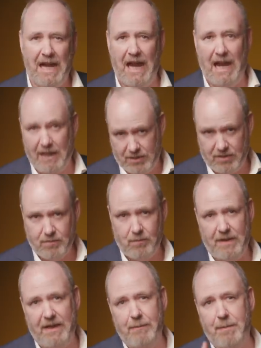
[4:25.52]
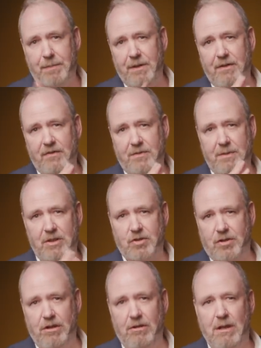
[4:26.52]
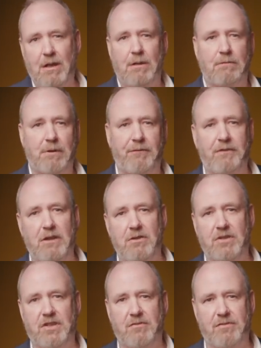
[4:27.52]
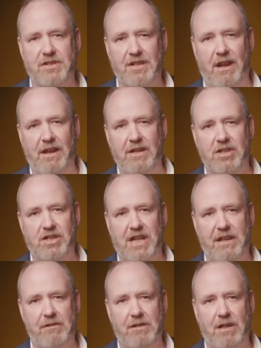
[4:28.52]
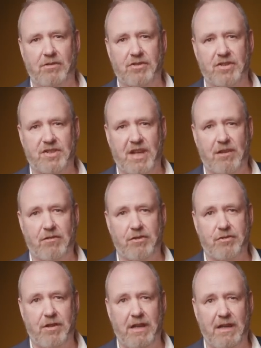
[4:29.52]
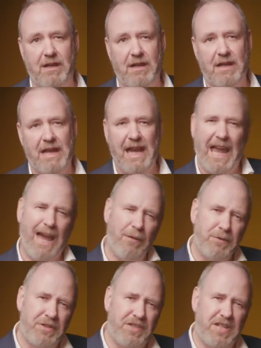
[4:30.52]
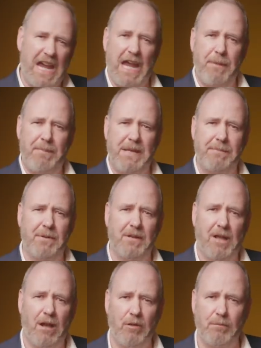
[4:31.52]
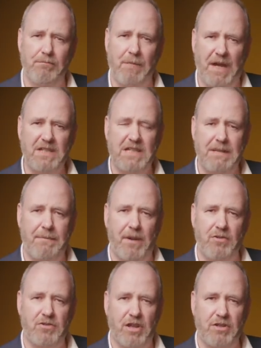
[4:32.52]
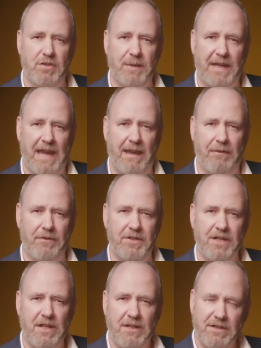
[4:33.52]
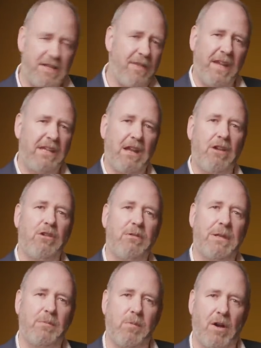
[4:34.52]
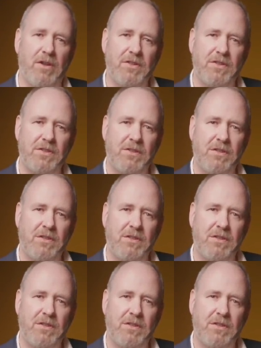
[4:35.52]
and when they were proved to be true, refused to resign as Shadow Culture Secretary. How dare people hold mighty Bojo to account? Didn't they know who he was?